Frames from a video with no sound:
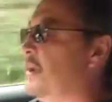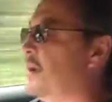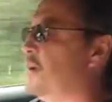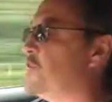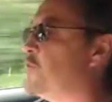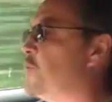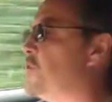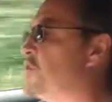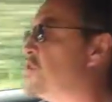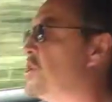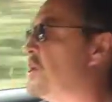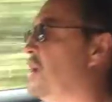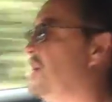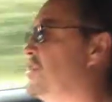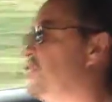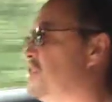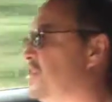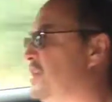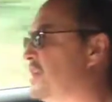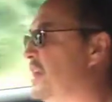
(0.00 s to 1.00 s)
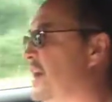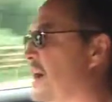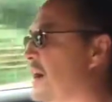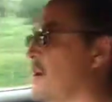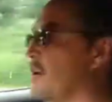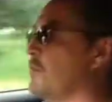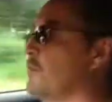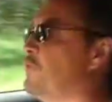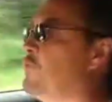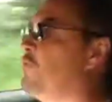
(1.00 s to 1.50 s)
as we're changing
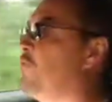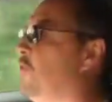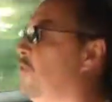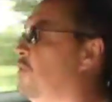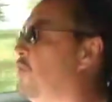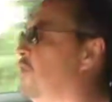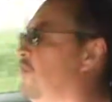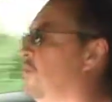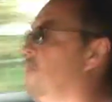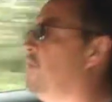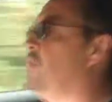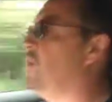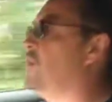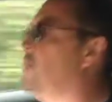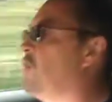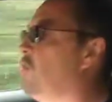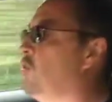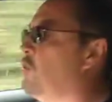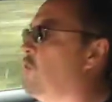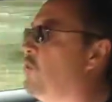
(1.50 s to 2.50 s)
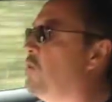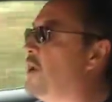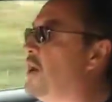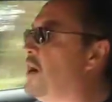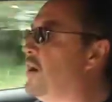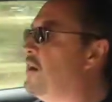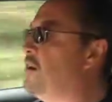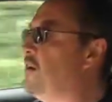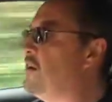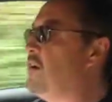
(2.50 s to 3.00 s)
down for a
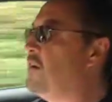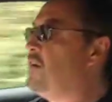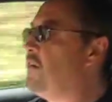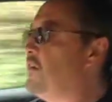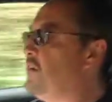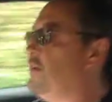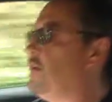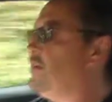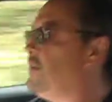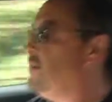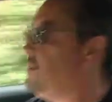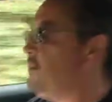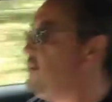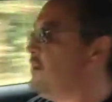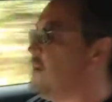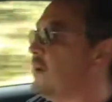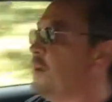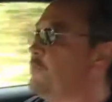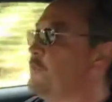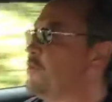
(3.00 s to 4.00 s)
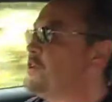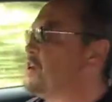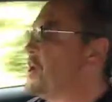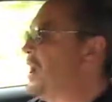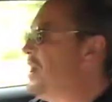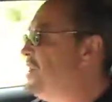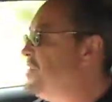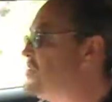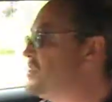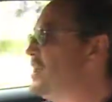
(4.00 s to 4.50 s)
corner, if you
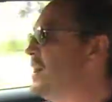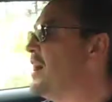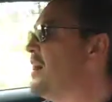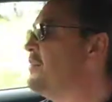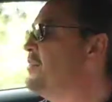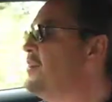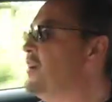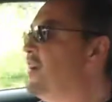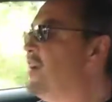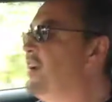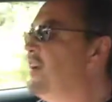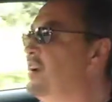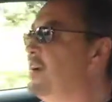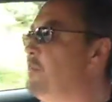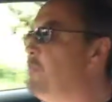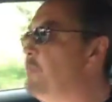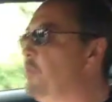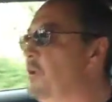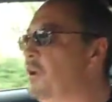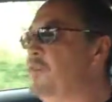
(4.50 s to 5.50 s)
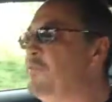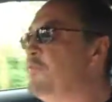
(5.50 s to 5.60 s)
change down, pull your